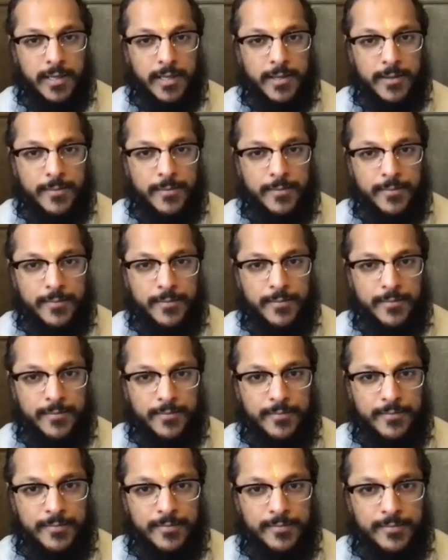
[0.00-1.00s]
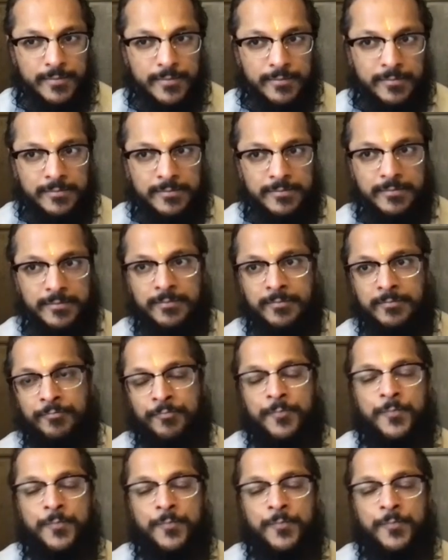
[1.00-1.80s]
(no one is talking)